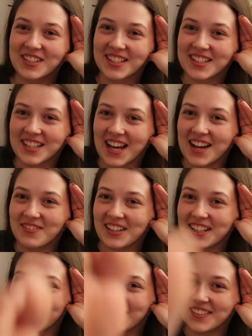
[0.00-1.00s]
such a
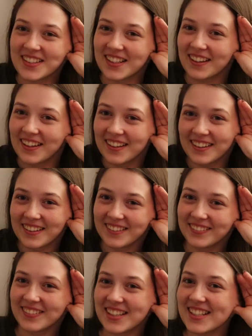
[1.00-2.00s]
habit now to like
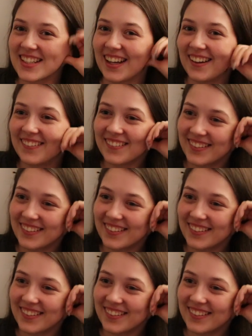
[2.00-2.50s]
reach out.